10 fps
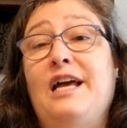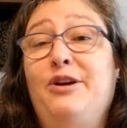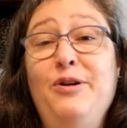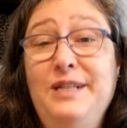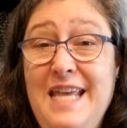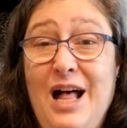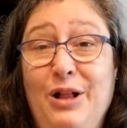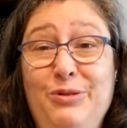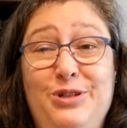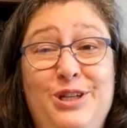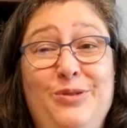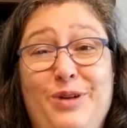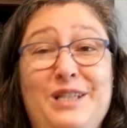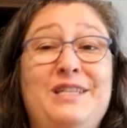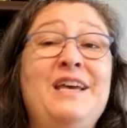I couldn't tell who she
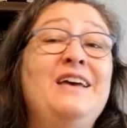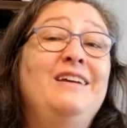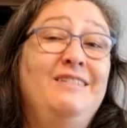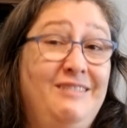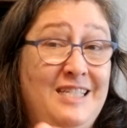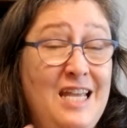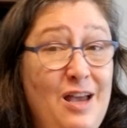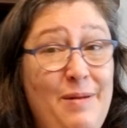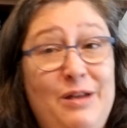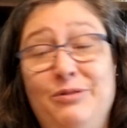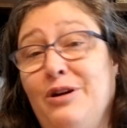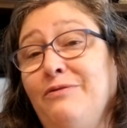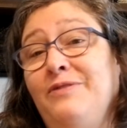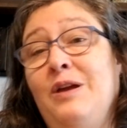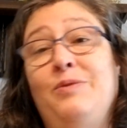was to him. I don't know
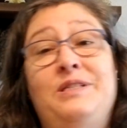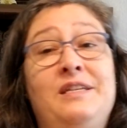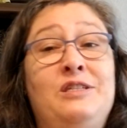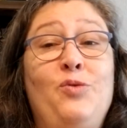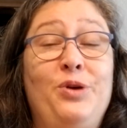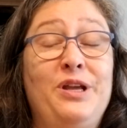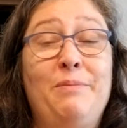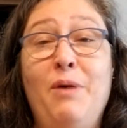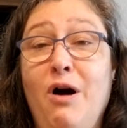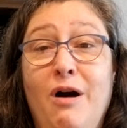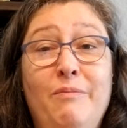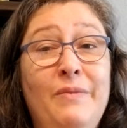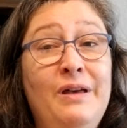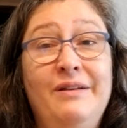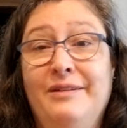if he was escorting a mom,
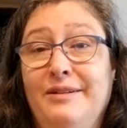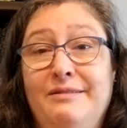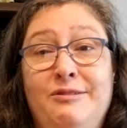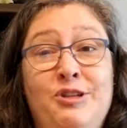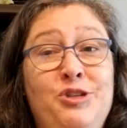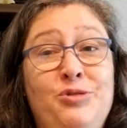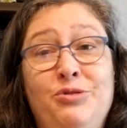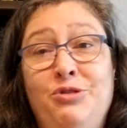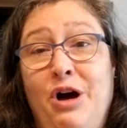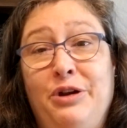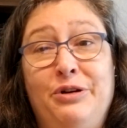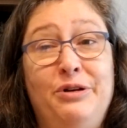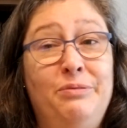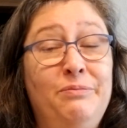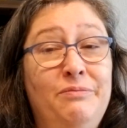sister,
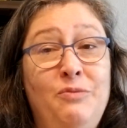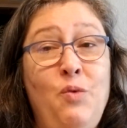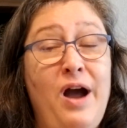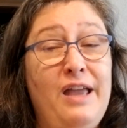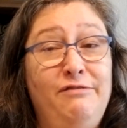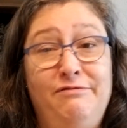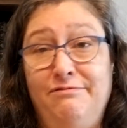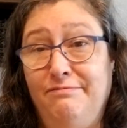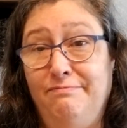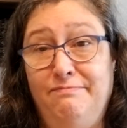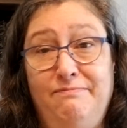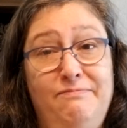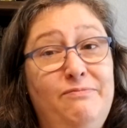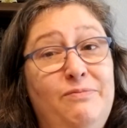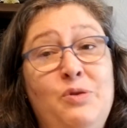daughter, wife,
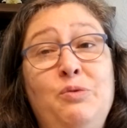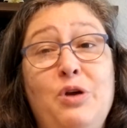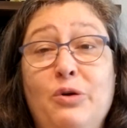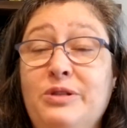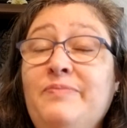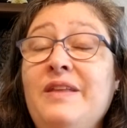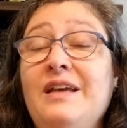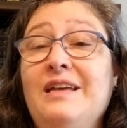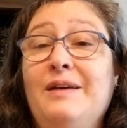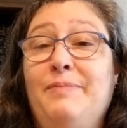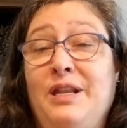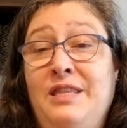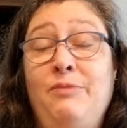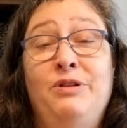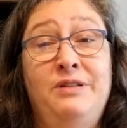who knows. But
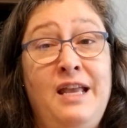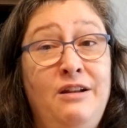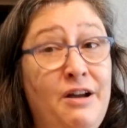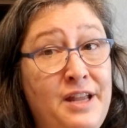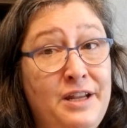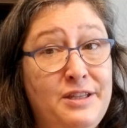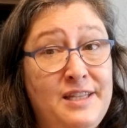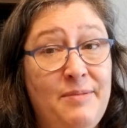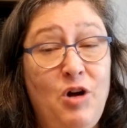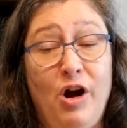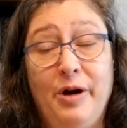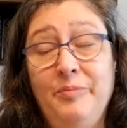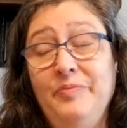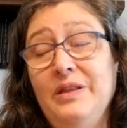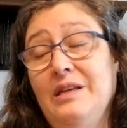they had gotten out of the same car.
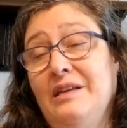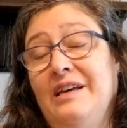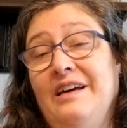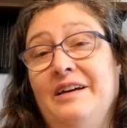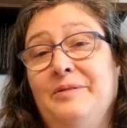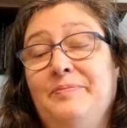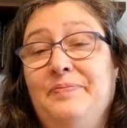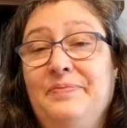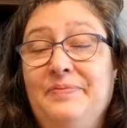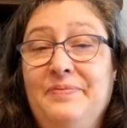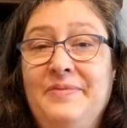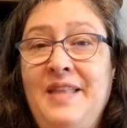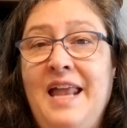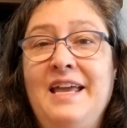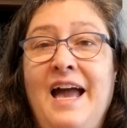
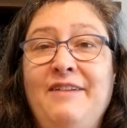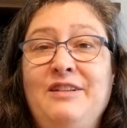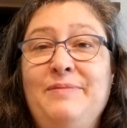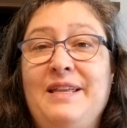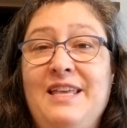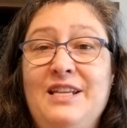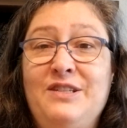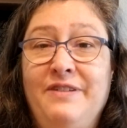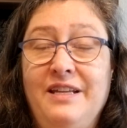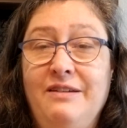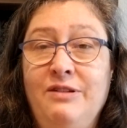That I have to admit, that is funny.